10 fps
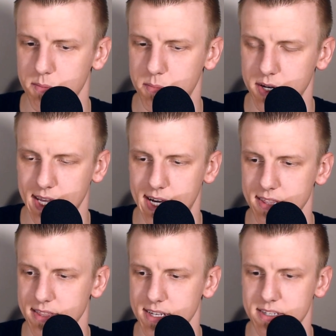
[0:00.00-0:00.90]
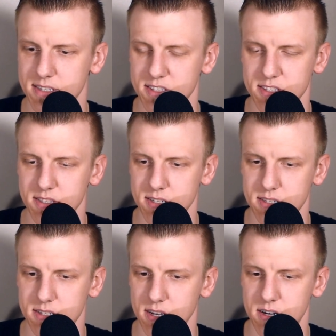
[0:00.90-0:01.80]
yeah,
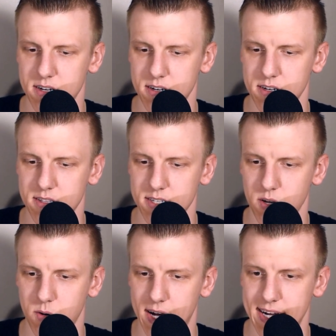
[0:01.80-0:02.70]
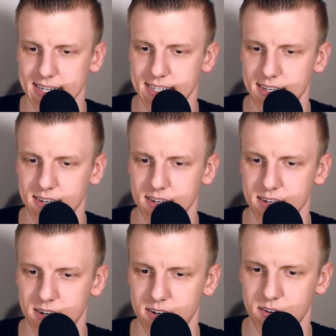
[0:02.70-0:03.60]
this whole idea
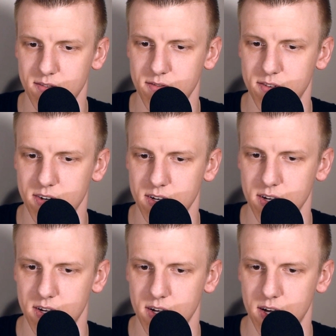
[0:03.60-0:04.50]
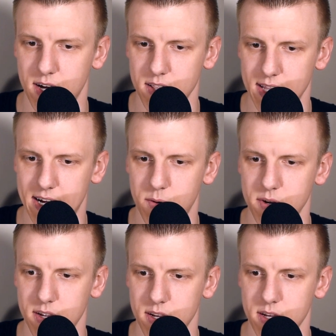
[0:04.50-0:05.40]
of
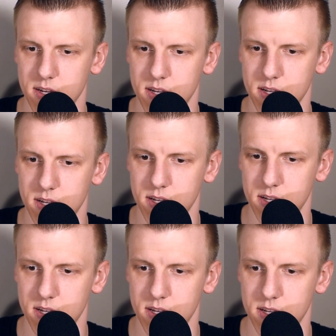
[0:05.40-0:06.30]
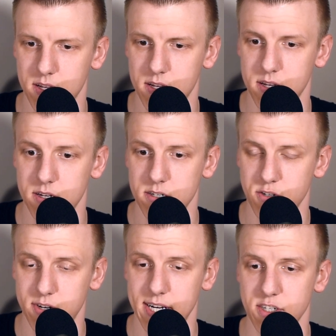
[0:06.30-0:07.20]
allowing
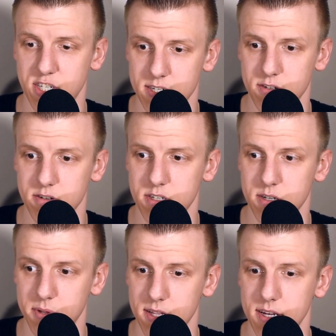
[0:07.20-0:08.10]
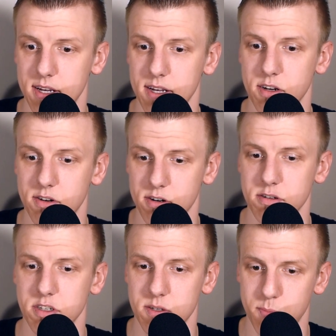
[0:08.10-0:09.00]
transgenders to play in
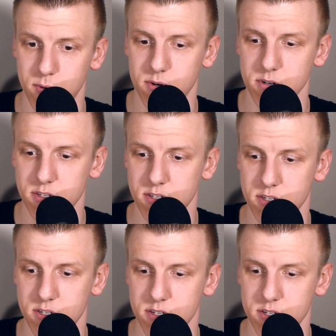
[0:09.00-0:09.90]
girls' sports,